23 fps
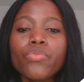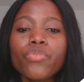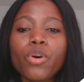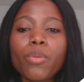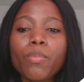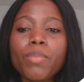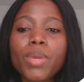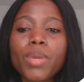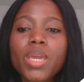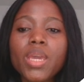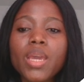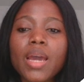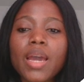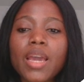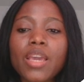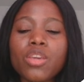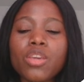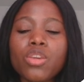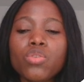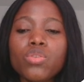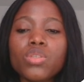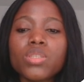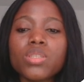For me, I
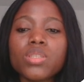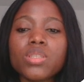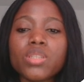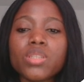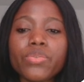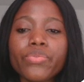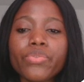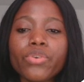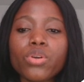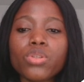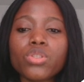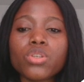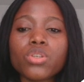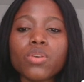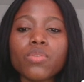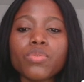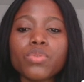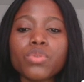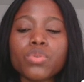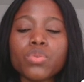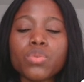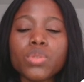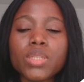use the default
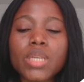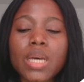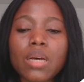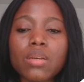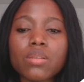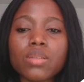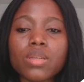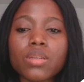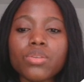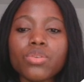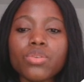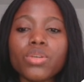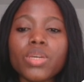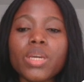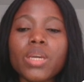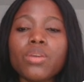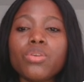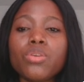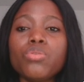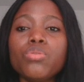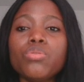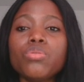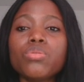of two thousand. You
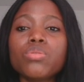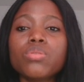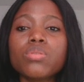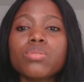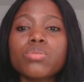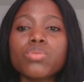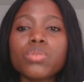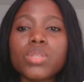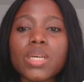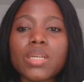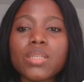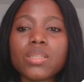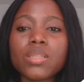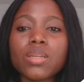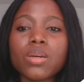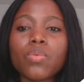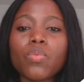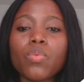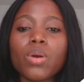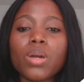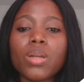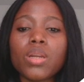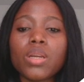can use two thousand
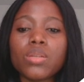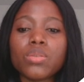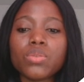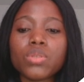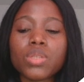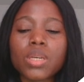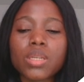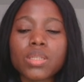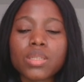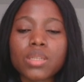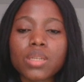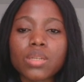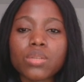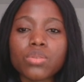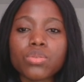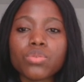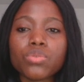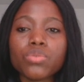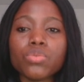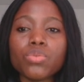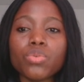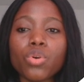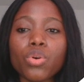one and two thousand
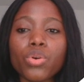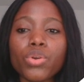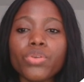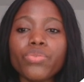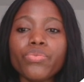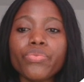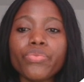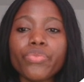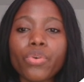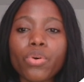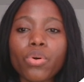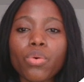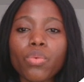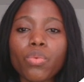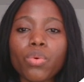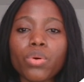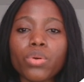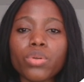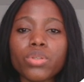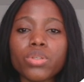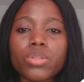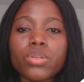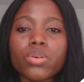two going
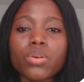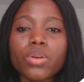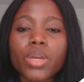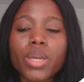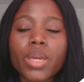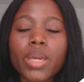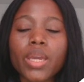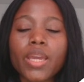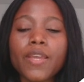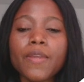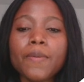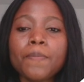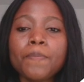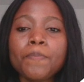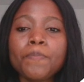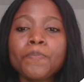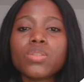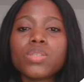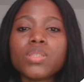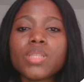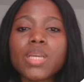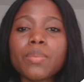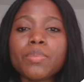forward, okay?
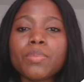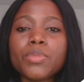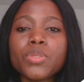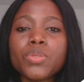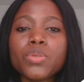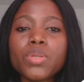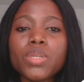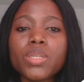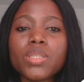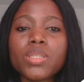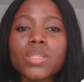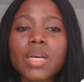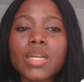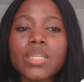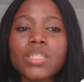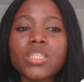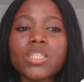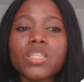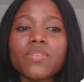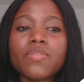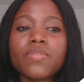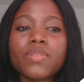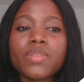So step two is
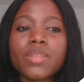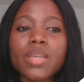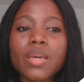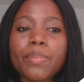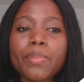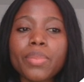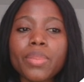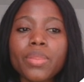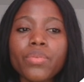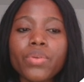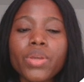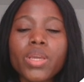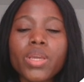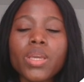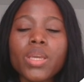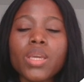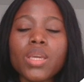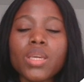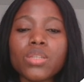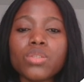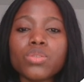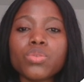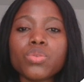achieved. Step
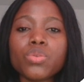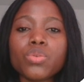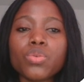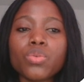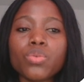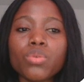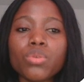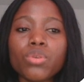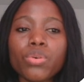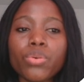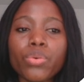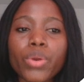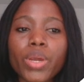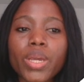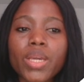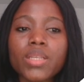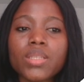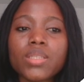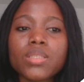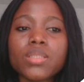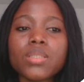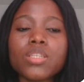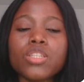three is to
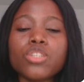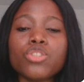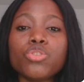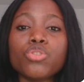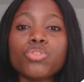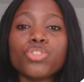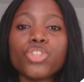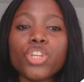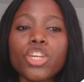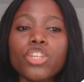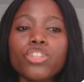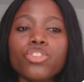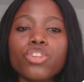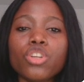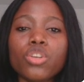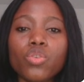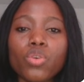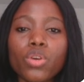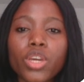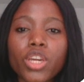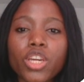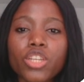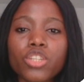create, is to change
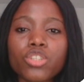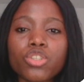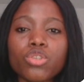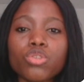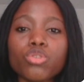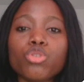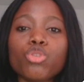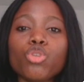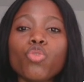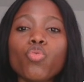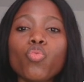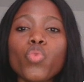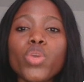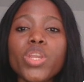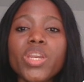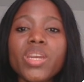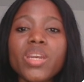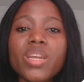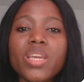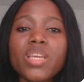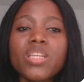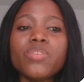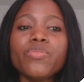your location. So we
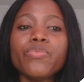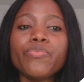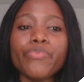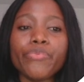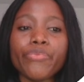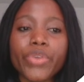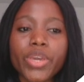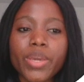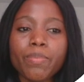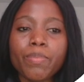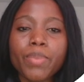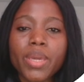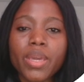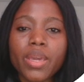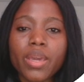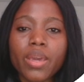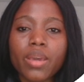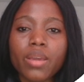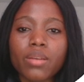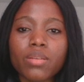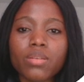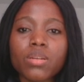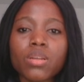need V
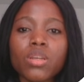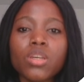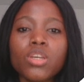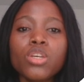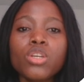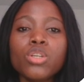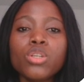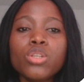P N.